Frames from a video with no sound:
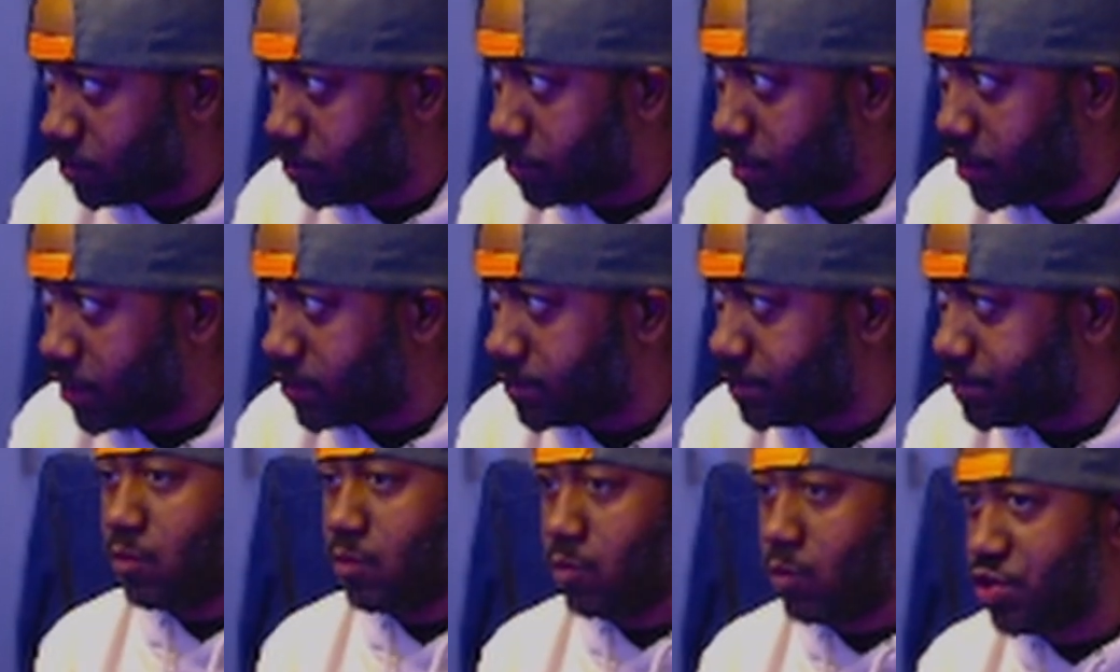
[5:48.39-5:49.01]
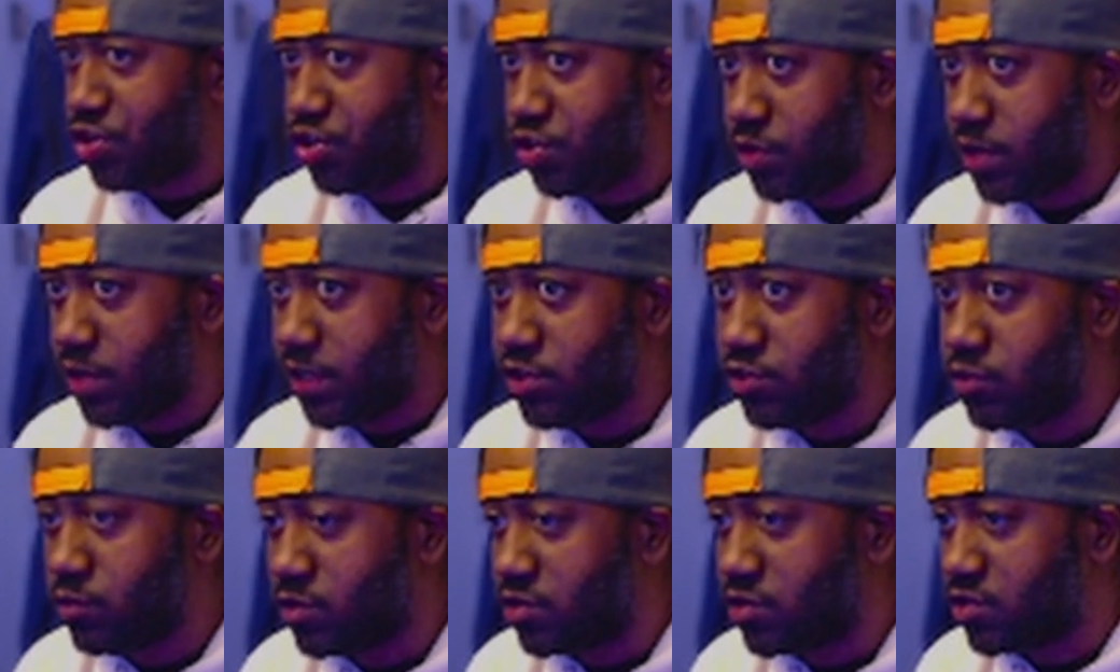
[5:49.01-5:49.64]
But once you get
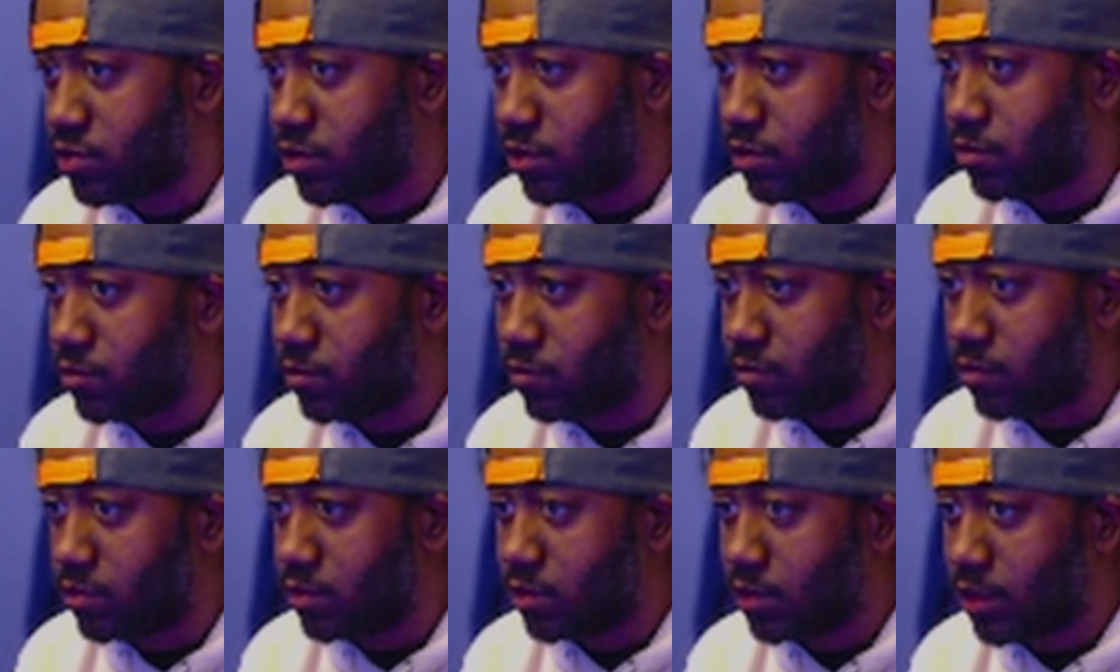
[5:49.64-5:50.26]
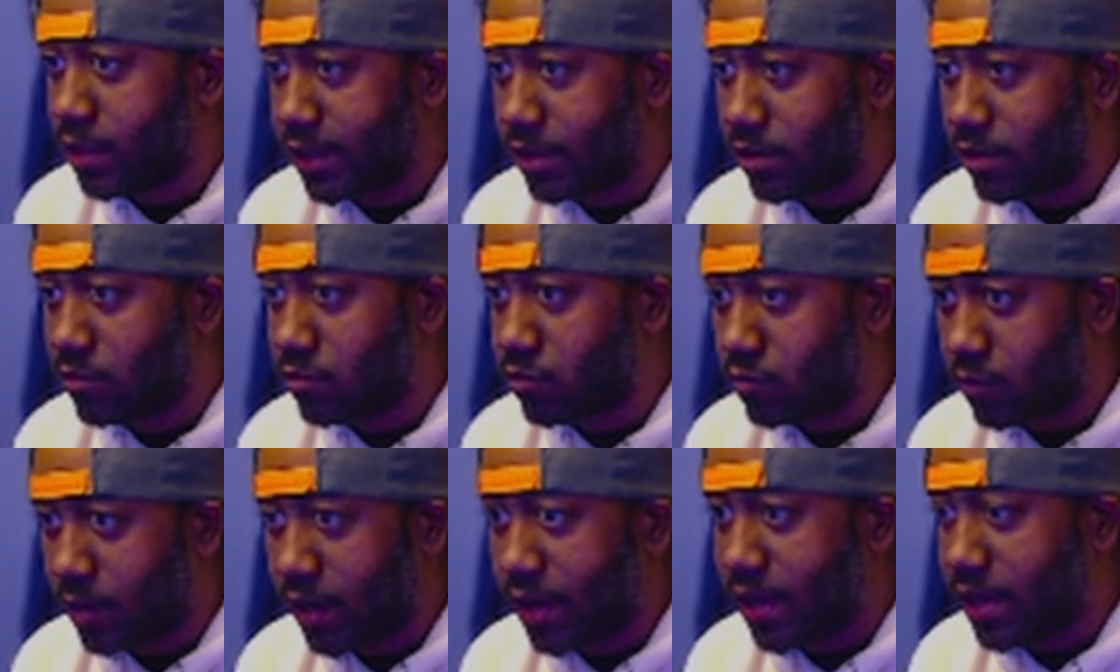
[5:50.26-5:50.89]
to a certain, like,
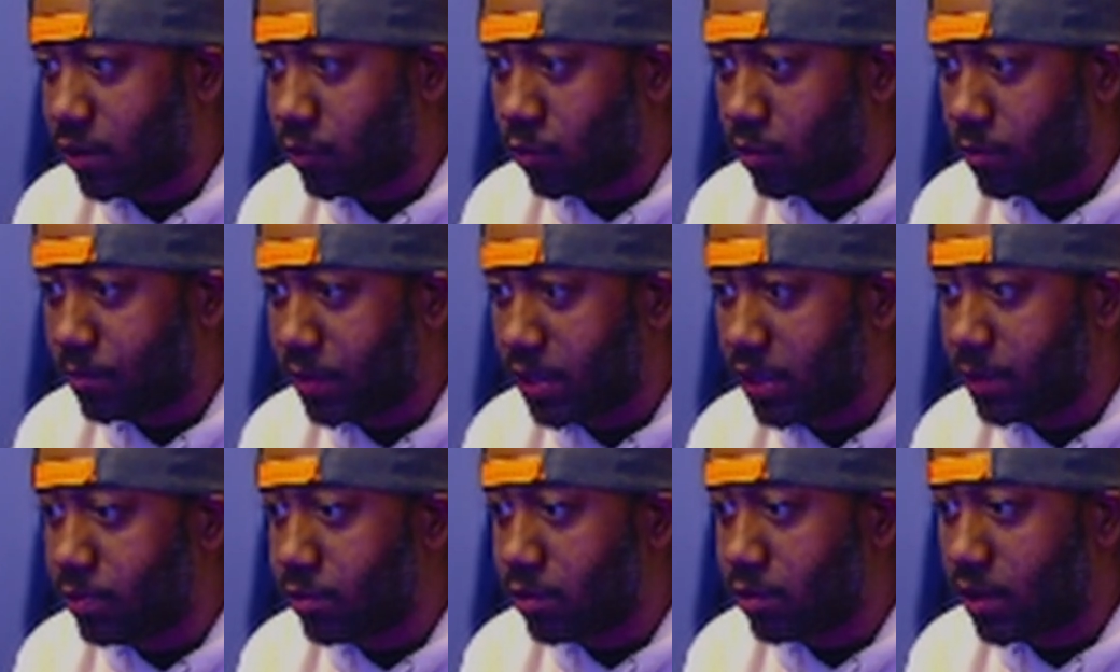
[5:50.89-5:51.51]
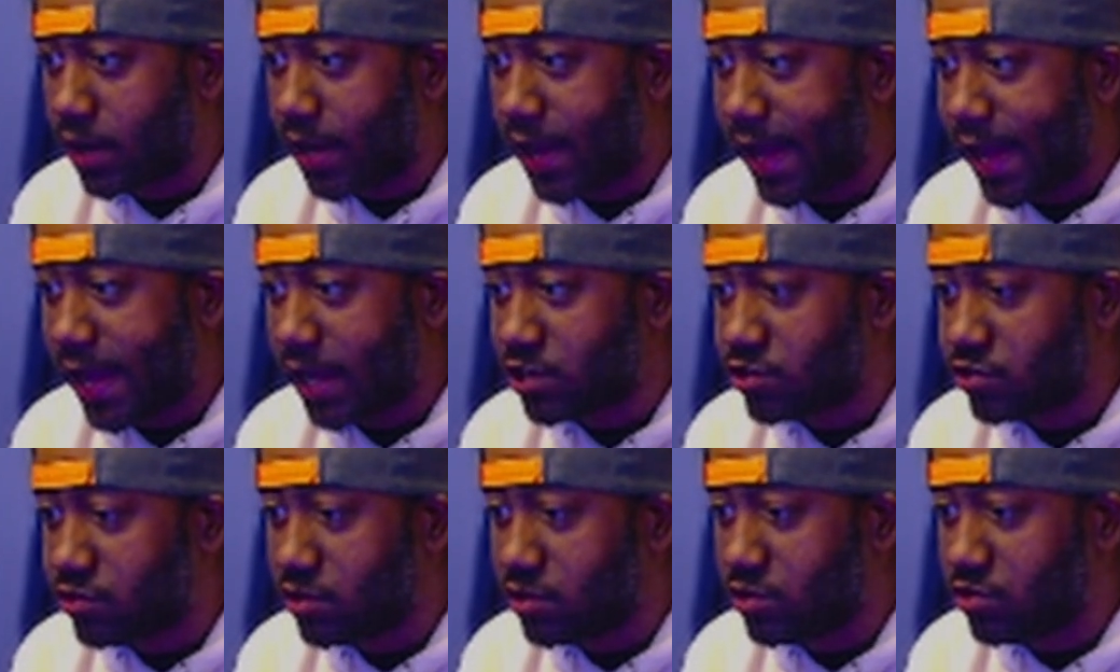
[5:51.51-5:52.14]
rank where people are
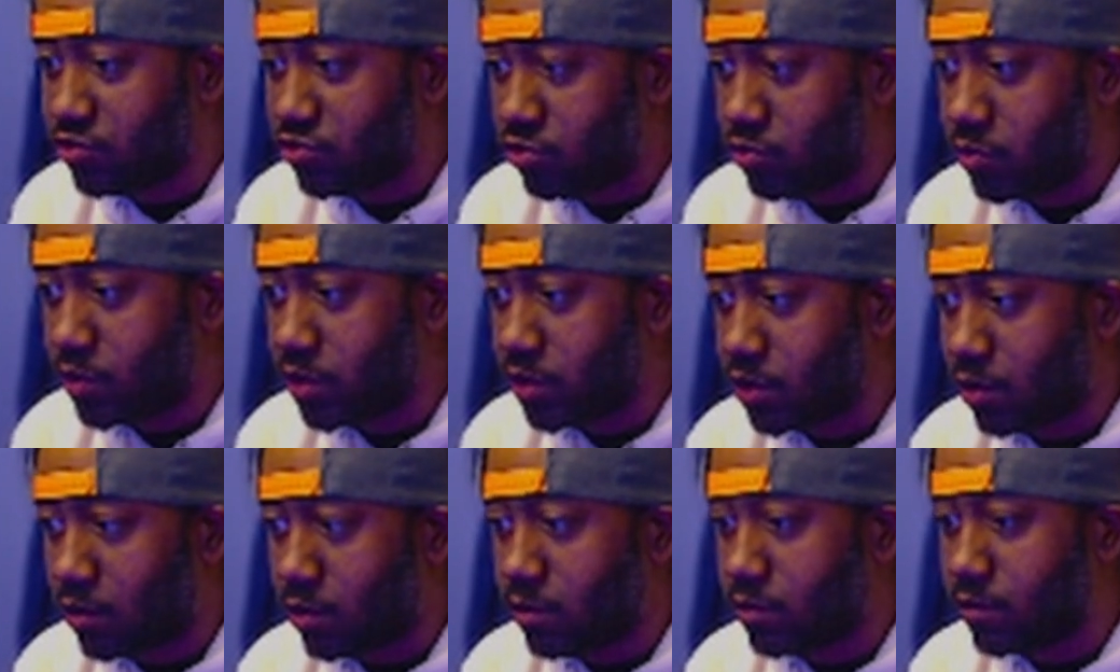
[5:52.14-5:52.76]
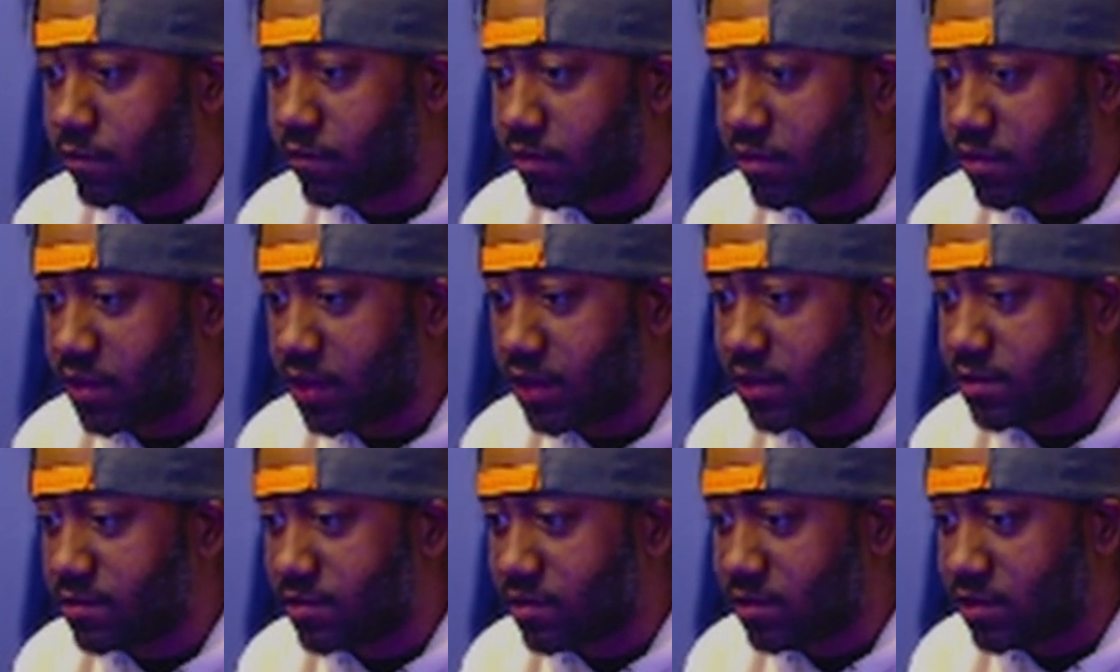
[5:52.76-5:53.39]
actually doing all the
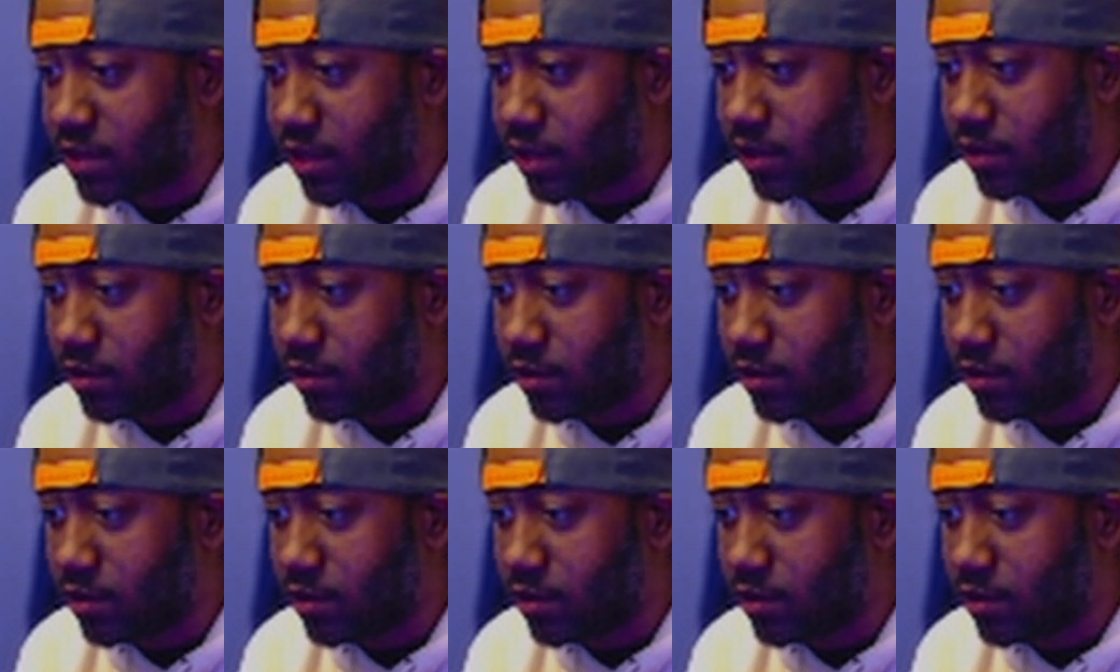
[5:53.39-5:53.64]
things that they